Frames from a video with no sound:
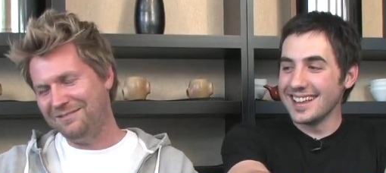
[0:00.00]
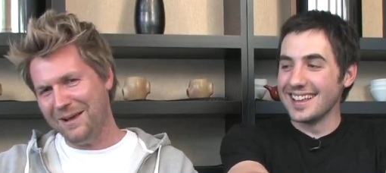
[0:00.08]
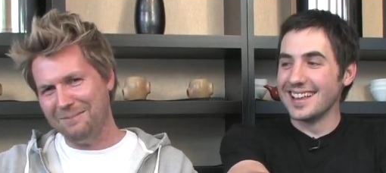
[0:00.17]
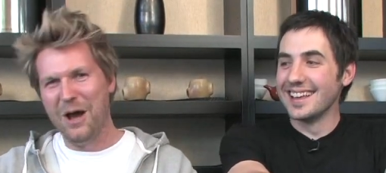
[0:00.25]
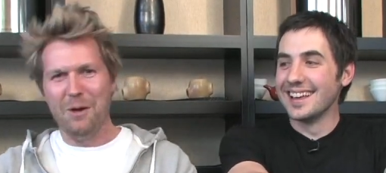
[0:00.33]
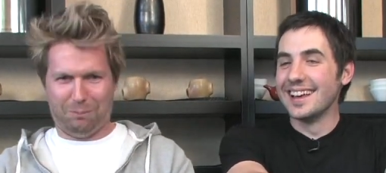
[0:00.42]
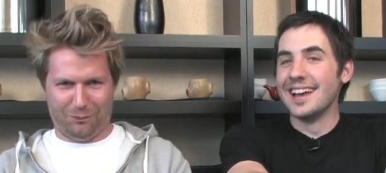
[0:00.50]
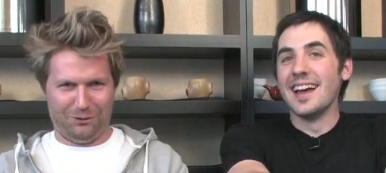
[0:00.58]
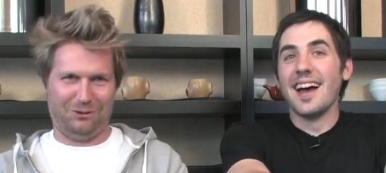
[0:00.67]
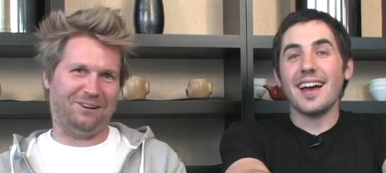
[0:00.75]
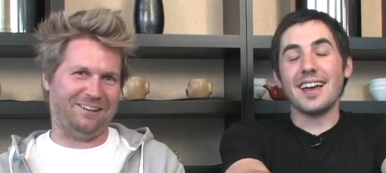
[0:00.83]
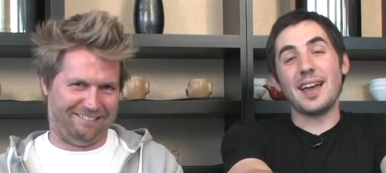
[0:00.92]

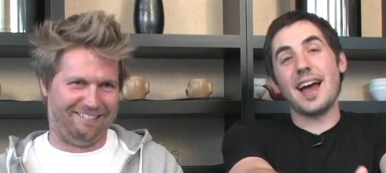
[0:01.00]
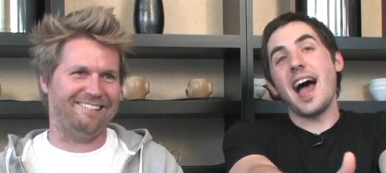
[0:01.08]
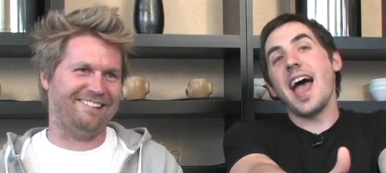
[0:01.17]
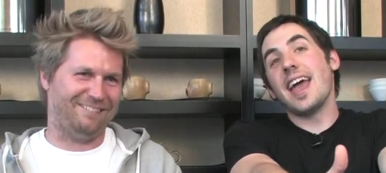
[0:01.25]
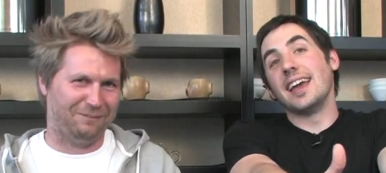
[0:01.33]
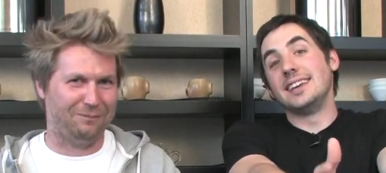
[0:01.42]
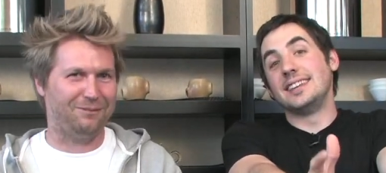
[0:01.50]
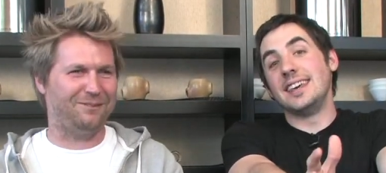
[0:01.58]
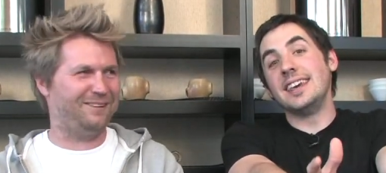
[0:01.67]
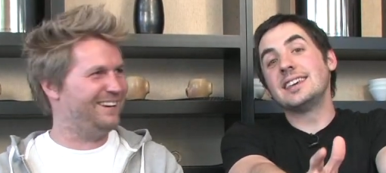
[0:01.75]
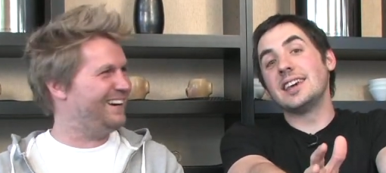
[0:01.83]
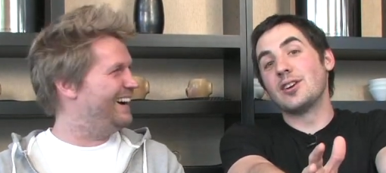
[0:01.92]

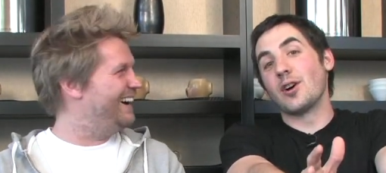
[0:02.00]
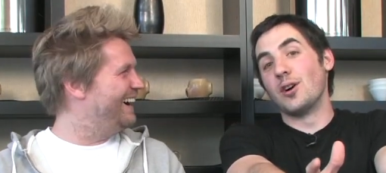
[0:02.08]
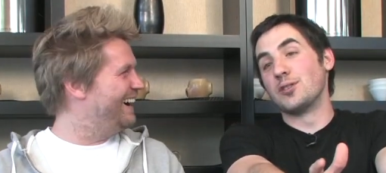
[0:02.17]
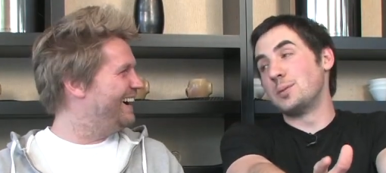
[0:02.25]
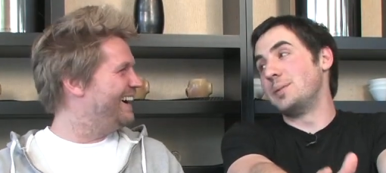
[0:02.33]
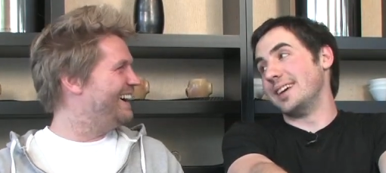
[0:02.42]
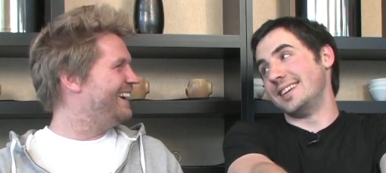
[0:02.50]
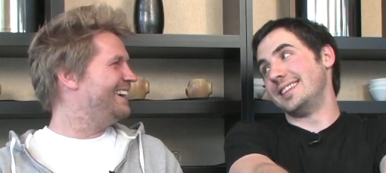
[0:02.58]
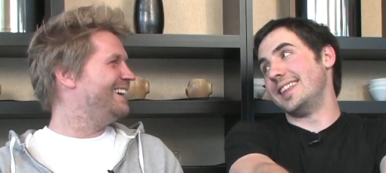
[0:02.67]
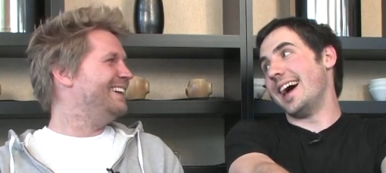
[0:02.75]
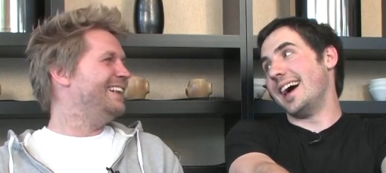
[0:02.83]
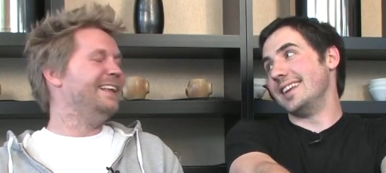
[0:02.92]
Speaker 1: Geeky girls would be
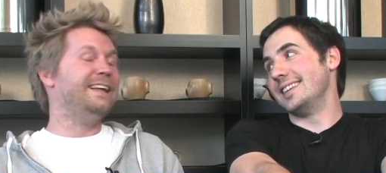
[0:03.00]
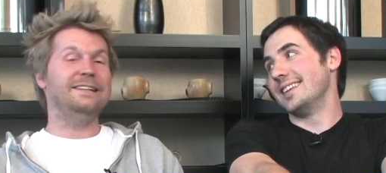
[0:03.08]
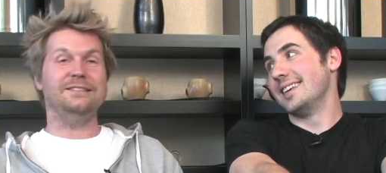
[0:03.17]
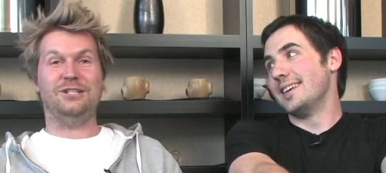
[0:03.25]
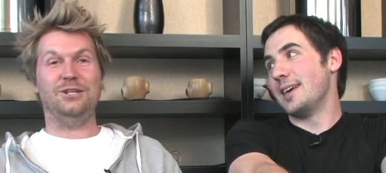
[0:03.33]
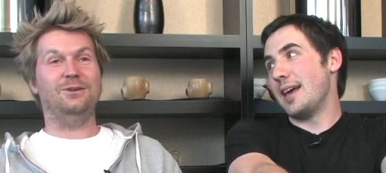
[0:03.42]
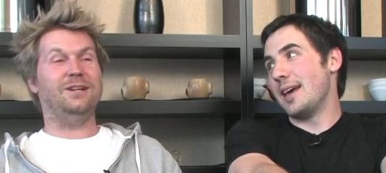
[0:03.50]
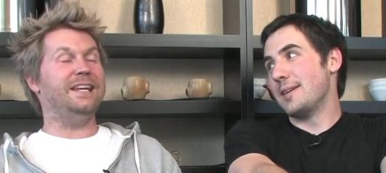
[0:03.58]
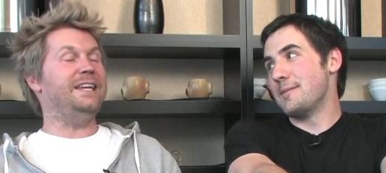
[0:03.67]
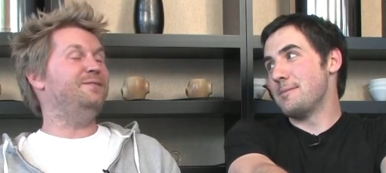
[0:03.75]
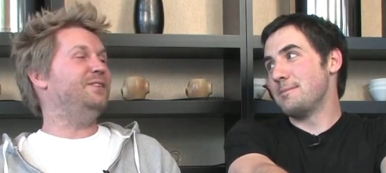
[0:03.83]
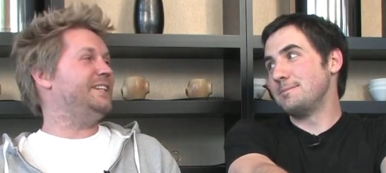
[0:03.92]
into that.
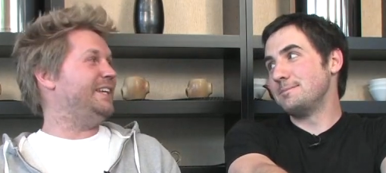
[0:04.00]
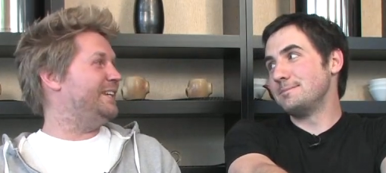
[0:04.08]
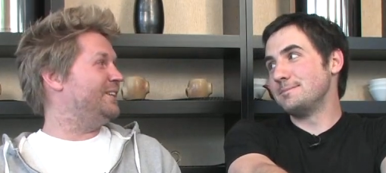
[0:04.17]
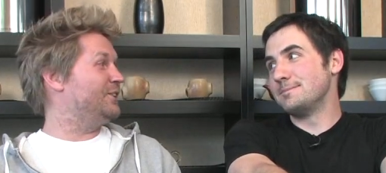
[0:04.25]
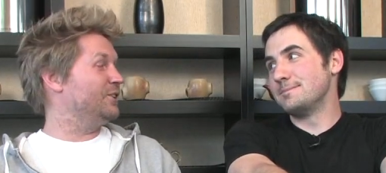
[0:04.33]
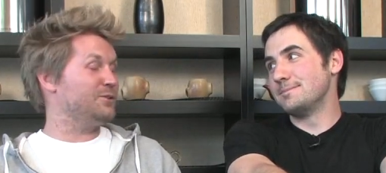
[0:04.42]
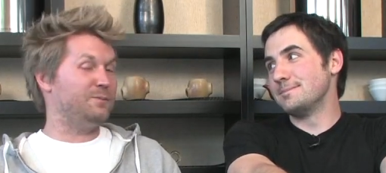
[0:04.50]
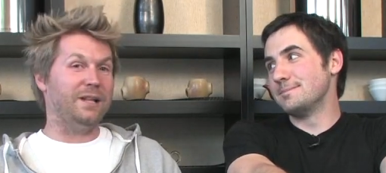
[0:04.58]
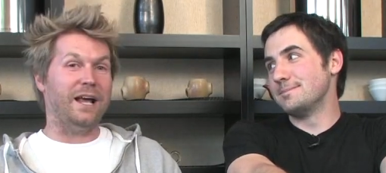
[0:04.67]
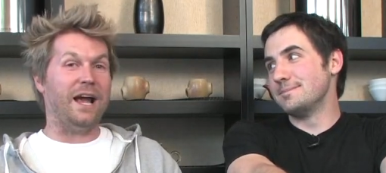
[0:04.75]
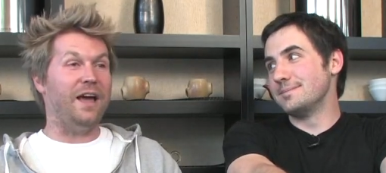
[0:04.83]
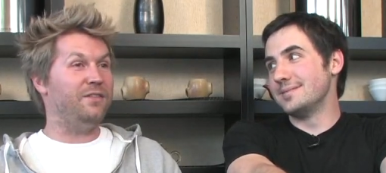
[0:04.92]
Speaker 2: Dude, even geeky girls
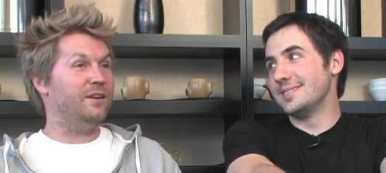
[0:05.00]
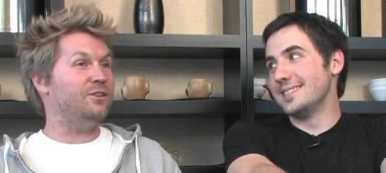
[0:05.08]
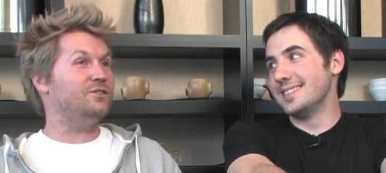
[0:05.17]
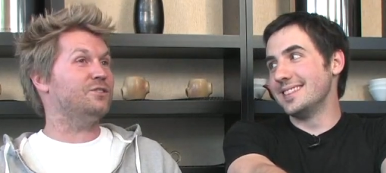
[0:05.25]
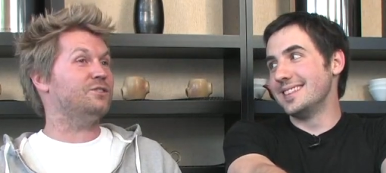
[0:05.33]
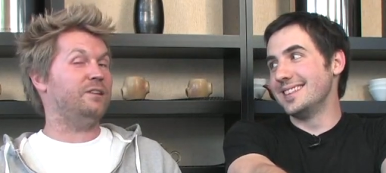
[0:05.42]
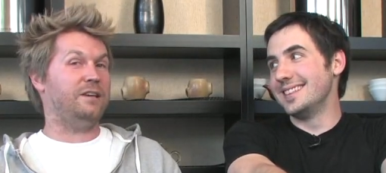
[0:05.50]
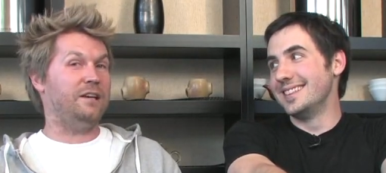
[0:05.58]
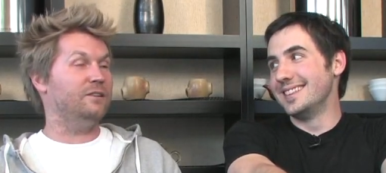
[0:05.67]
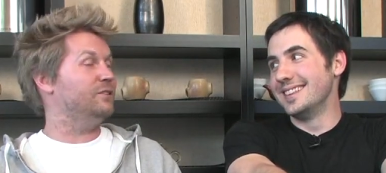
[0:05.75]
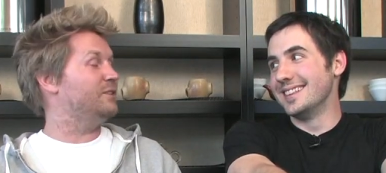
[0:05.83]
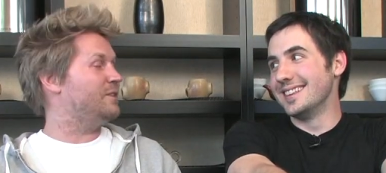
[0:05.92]
would be like, I think you just
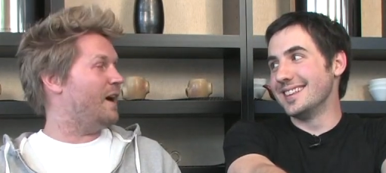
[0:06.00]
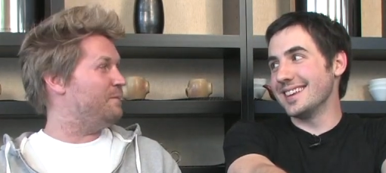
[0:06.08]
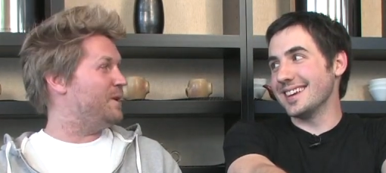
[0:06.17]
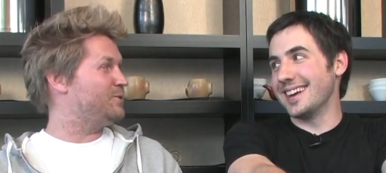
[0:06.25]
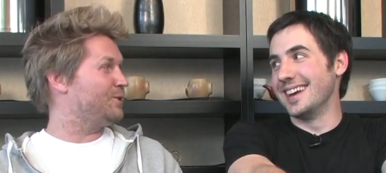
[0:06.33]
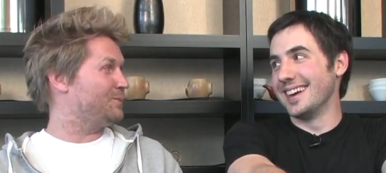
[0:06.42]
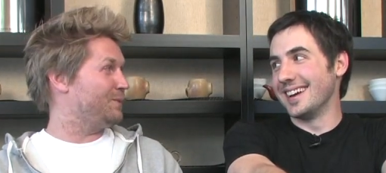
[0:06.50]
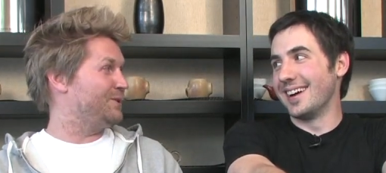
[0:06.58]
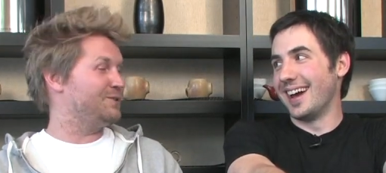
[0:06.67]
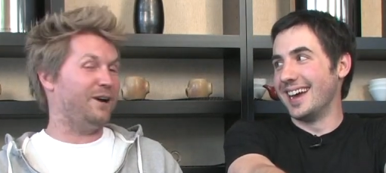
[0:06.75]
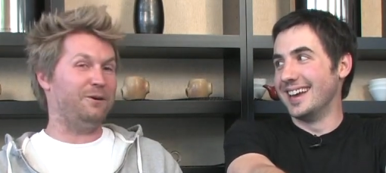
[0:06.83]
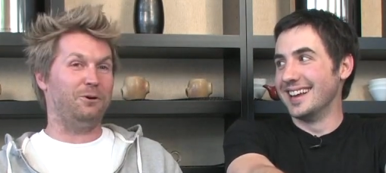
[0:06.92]
killed a dot matrix
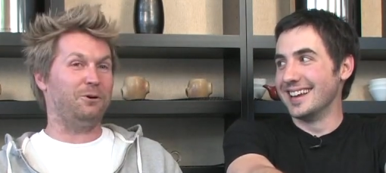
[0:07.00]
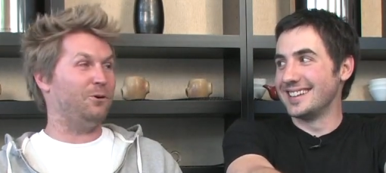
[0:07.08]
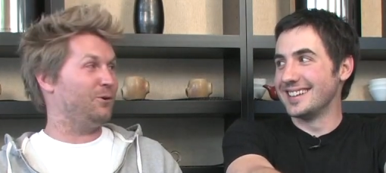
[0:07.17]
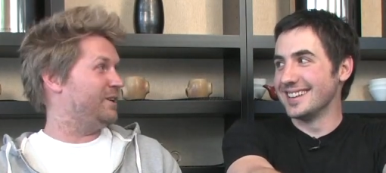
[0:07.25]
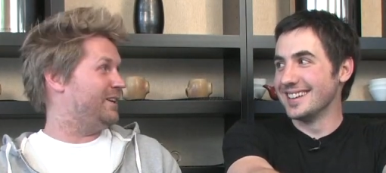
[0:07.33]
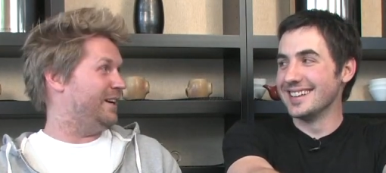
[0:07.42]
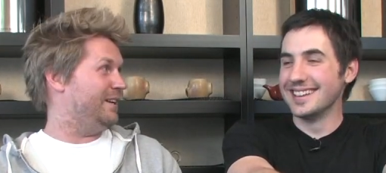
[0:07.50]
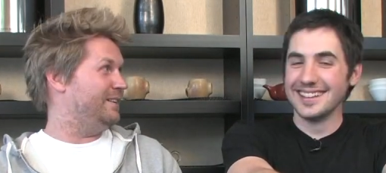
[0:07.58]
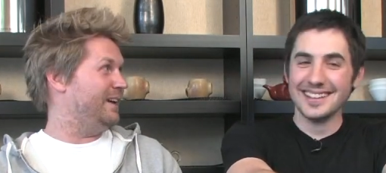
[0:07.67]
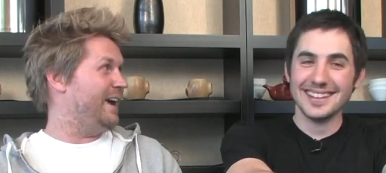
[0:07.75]
printer and recorded it.